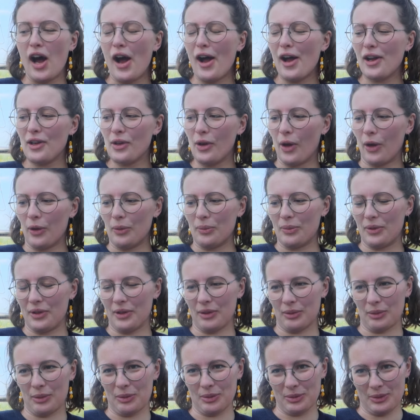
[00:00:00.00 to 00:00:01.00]
I hope
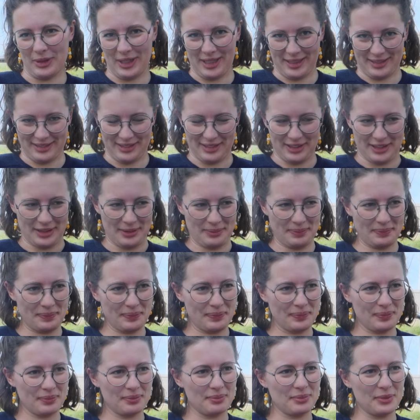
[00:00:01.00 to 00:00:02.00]
they're all right
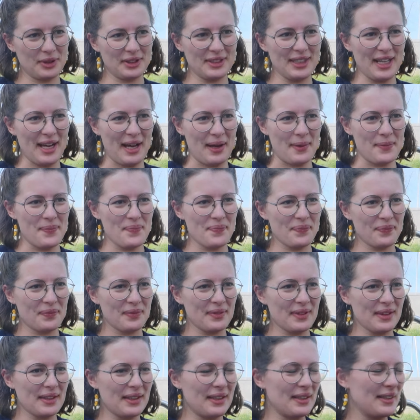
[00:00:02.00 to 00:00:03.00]
but yeah
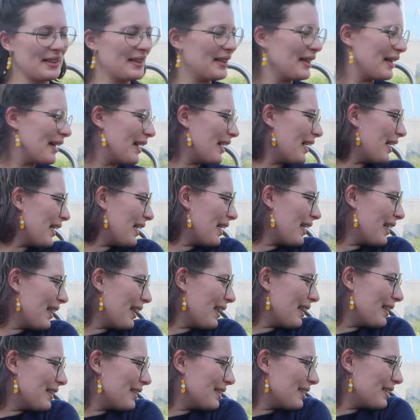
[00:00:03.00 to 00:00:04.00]

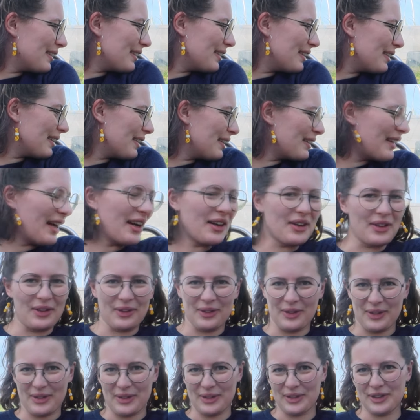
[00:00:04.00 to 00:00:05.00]
uh, they're
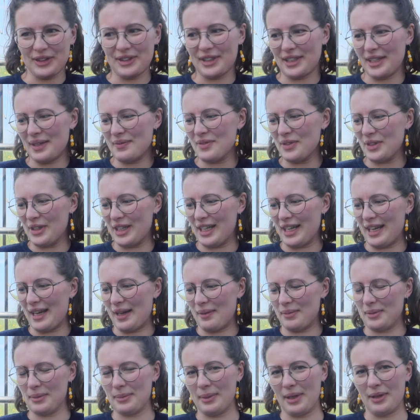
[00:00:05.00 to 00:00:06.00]
all good and I'm really
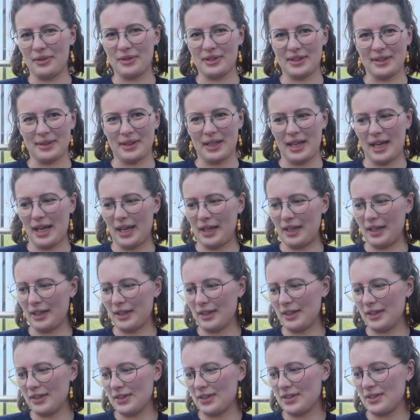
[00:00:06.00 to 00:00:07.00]
happy about it and I
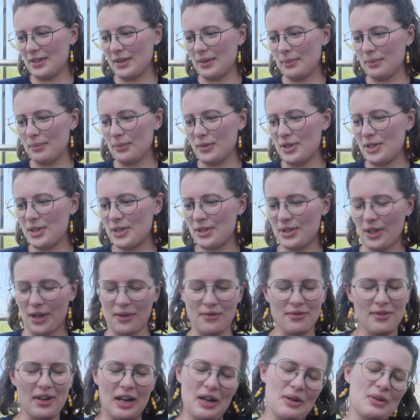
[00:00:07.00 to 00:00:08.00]
got some
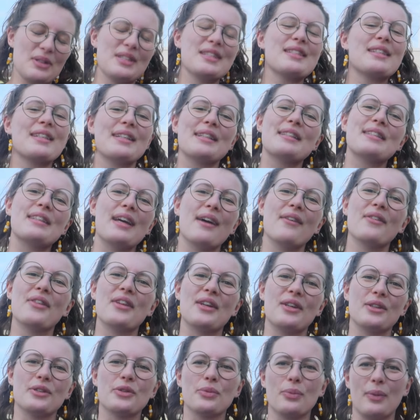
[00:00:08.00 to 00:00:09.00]
sunflower seeds out
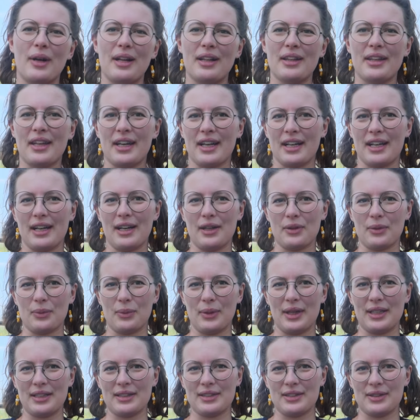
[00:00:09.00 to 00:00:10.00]
there as well that I can't
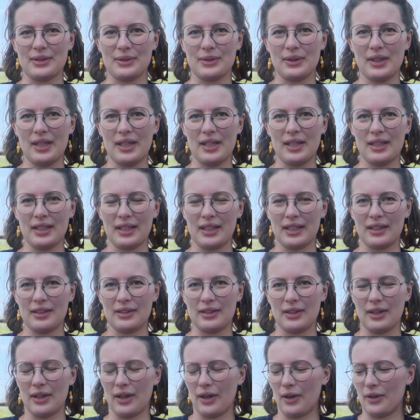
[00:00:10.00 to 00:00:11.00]
wait to uh,
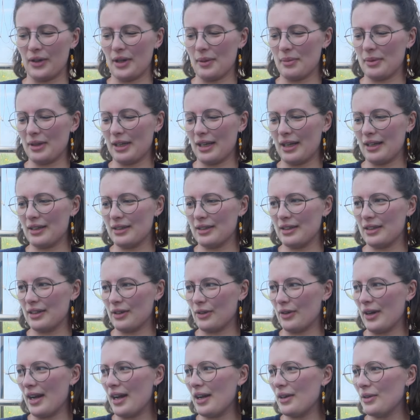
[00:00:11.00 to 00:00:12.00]
hurry up and get into
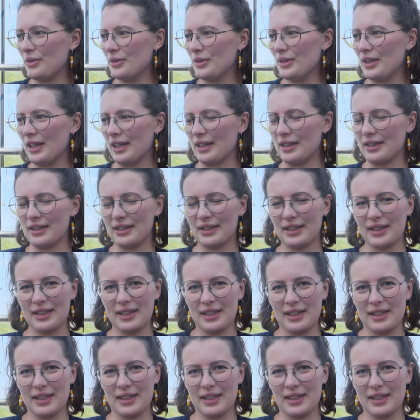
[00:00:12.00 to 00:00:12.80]
ground and